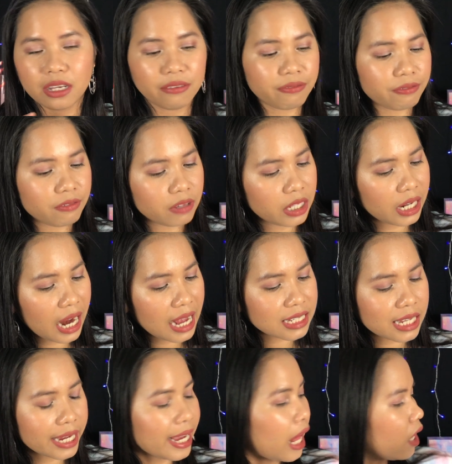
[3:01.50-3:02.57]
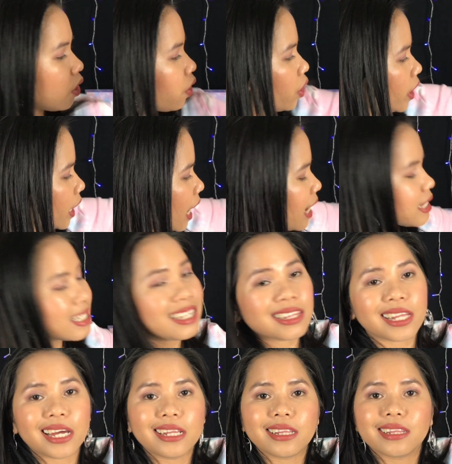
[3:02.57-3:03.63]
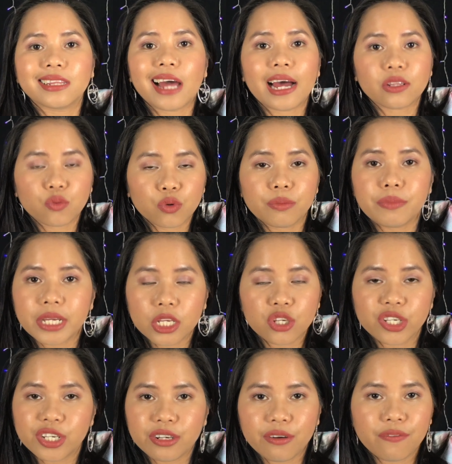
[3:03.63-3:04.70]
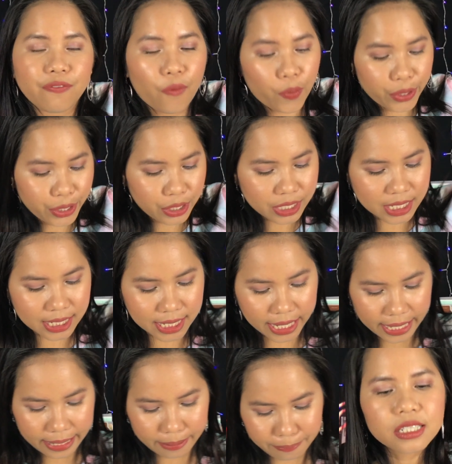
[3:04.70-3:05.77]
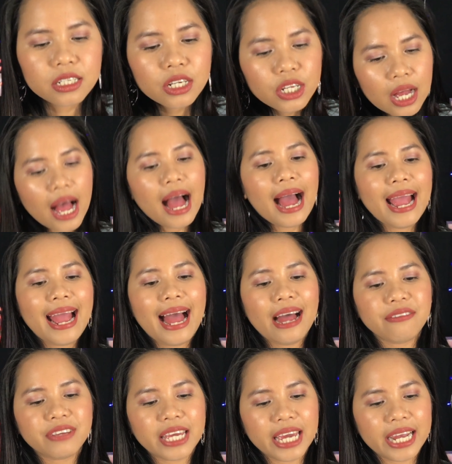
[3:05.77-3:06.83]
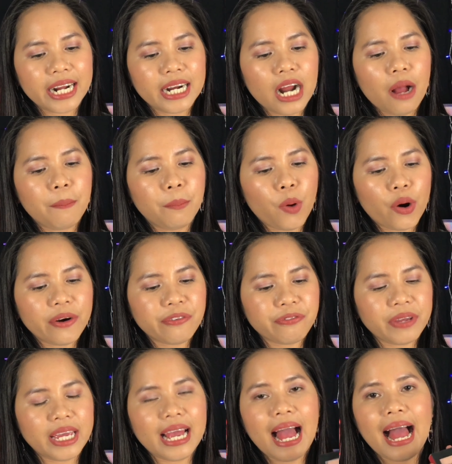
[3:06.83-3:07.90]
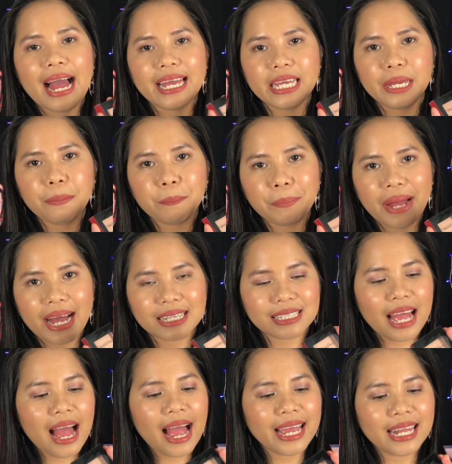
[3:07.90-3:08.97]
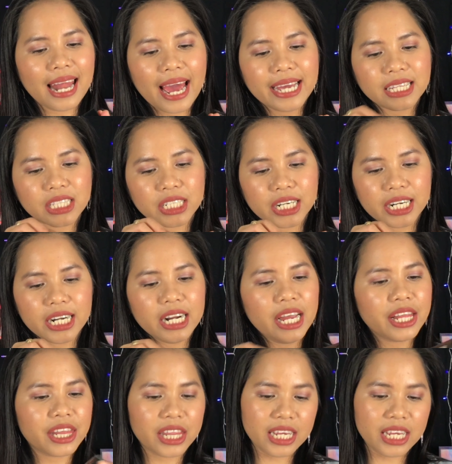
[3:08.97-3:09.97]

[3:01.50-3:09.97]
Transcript: If it has hyaluronic acid, then that would be good for your skin. I have here Morphe High Impact Highlighter.